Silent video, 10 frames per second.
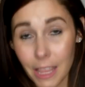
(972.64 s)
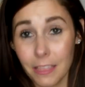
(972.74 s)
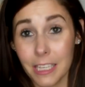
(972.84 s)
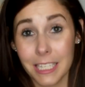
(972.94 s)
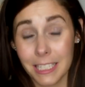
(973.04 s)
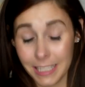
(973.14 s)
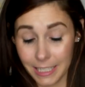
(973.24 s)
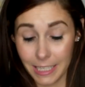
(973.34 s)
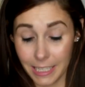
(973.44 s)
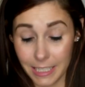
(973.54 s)

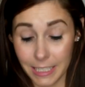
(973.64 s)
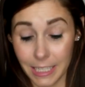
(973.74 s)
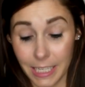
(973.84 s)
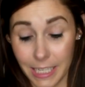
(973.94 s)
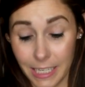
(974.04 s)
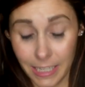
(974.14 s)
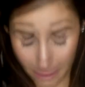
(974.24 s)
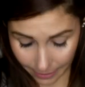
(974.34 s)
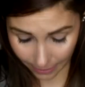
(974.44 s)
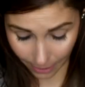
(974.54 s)
This is like,
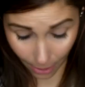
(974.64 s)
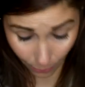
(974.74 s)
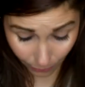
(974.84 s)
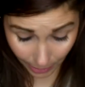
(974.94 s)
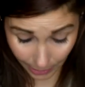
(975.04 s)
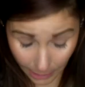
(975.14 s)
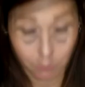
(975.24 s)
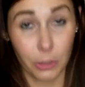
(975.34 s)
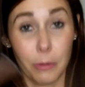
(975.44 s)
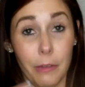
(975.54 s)
no, this
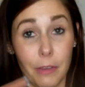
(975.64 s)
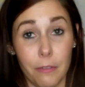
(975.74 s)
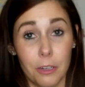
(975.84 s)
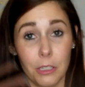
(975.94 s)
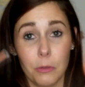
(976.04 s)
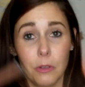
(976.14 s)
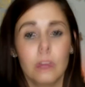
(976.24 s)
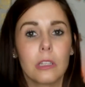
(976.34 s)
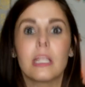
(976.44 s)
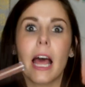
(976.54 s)
isn't one of my favorites.
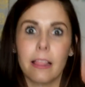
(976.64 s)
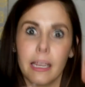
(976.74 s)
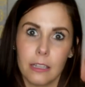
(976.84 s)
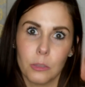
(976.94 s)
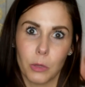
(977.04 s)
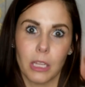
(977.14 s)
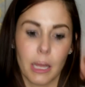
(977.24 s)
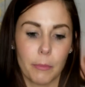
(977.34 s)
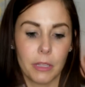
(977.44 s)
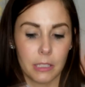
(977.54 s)
I like this one a
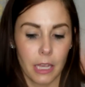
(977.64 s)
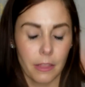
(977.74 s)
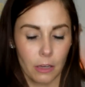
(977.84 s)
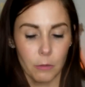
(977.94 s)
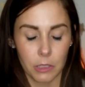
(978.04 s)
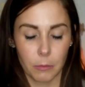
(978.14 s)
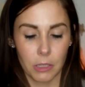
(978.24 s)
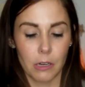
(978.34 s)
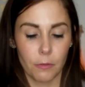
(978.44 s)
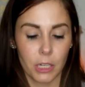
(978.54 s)
lot, but this I thought was
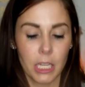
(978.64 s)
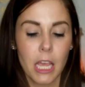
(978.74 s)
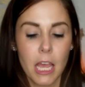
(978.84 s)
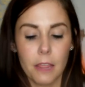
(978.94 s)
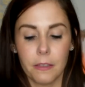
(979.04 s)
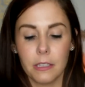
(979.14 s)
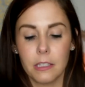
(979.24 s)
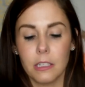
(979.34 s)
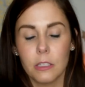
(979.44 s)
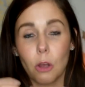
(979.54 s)
something different. This
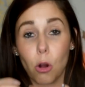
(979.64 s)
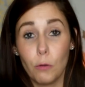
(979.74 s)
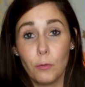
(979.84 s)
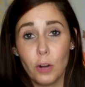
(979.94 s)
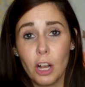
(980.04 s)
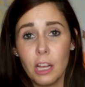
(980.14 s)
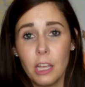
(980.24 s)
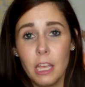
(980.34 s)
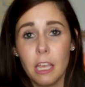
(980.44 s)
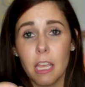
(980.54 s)
is Ofra
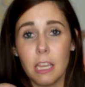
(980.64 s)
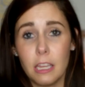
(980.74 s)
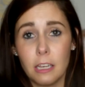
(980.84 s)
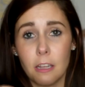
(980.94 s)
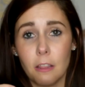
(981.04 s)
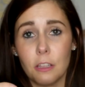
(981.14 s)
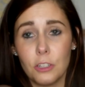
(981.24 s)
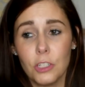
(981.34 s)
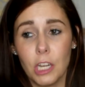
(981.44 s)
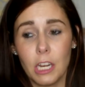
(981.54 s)
in the
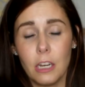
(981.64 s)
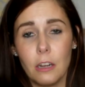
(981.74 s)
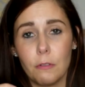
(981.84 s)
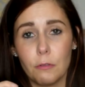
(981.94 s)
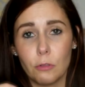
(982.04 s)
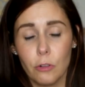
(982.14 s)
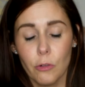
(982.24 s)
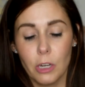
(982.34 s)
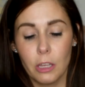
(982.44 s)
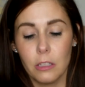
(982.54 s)
shade
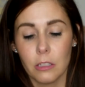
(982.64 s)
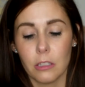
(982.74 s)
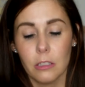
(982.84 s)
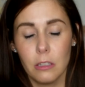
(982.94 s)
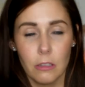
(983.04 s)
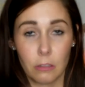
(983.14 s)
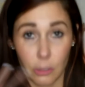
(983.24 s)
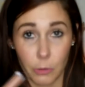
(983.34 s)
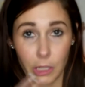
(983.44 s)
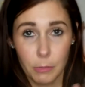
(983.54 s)
Verona. This is their
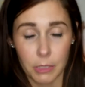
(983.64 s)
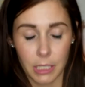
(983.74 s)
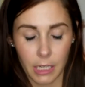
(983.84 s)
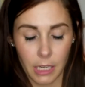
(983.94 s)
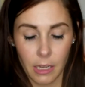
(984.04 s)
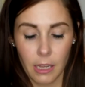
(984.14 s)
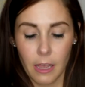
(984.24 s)
liquid lipstick.